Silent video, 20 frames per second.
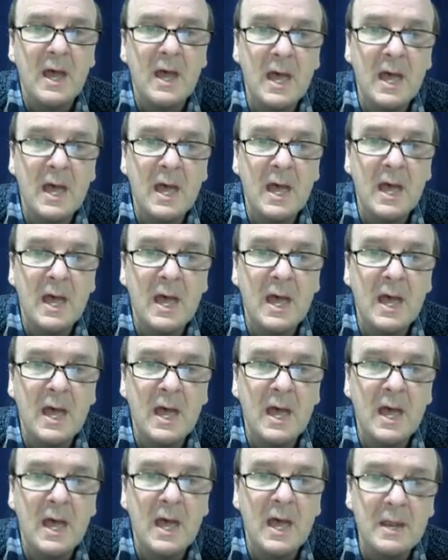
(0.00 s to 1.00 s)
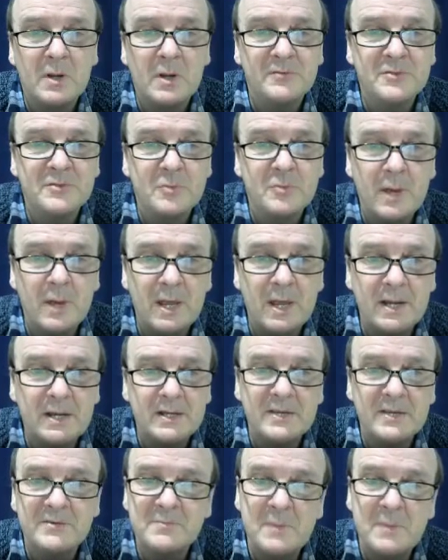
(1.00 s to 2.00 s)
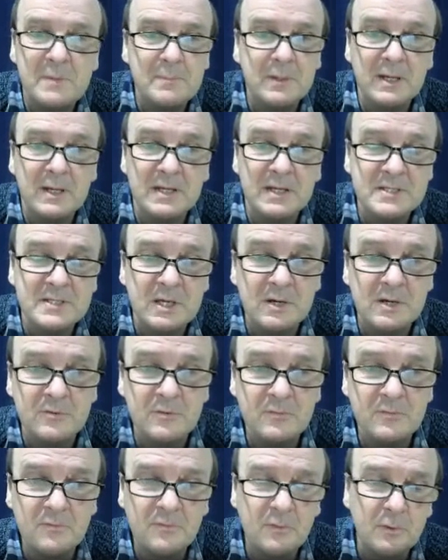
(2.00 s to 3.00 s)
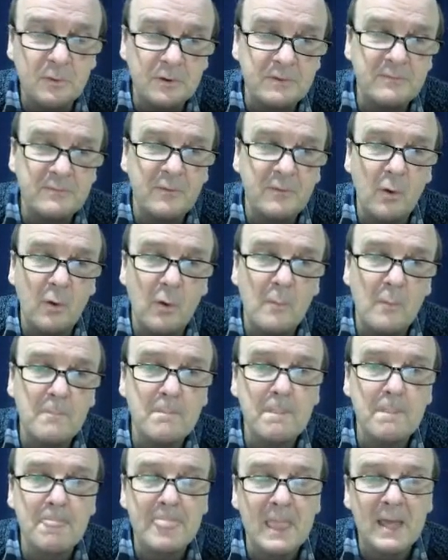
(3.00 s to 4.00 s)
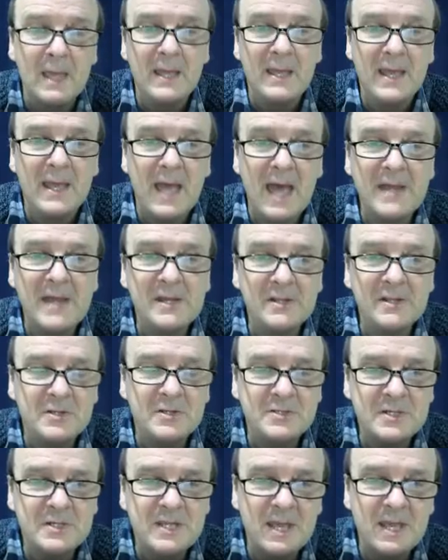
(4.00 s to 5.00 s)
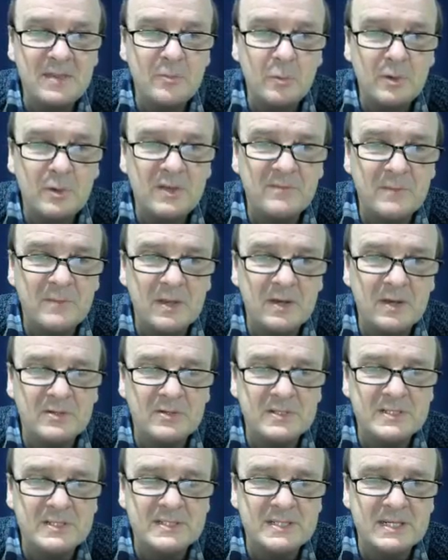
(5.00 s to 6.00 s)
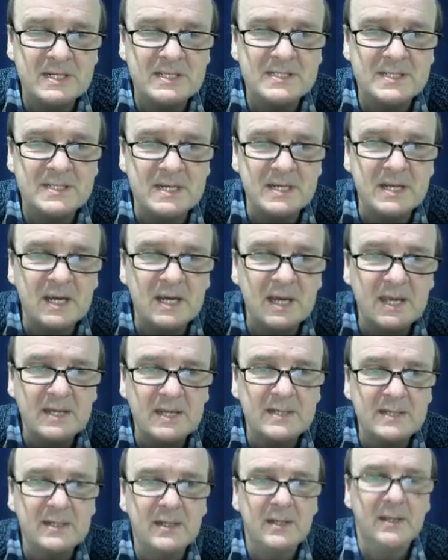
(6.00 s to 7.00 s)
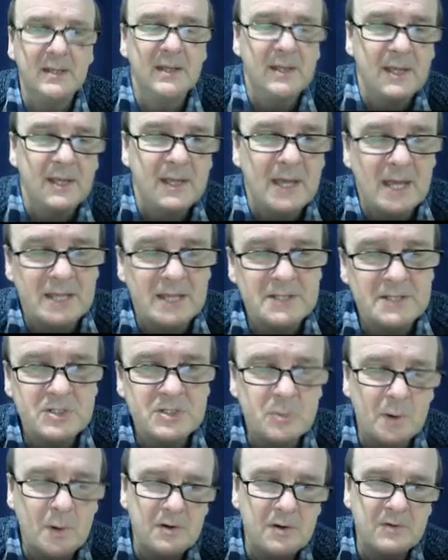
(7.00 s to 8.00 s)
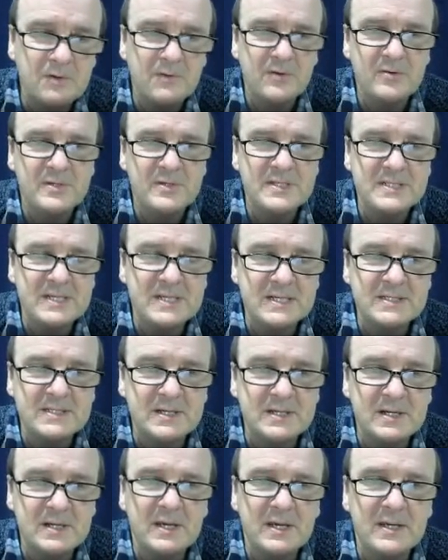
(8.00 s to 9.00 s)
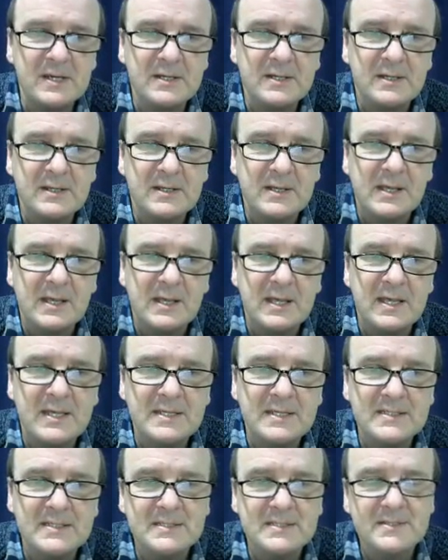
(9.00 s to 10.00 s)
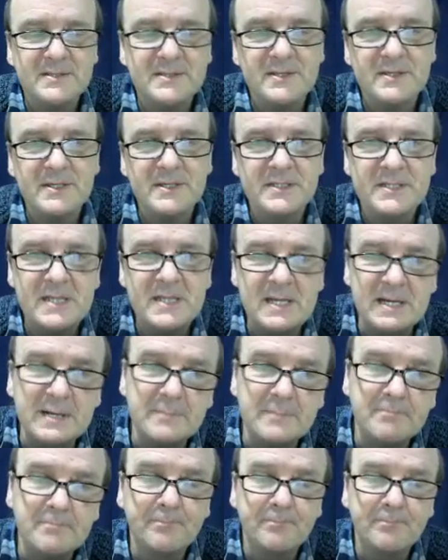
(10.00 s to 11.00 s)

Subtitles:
and minus 12 squared gives me plus 144. Adding those together will give me 169, and the square root of 169 is 13.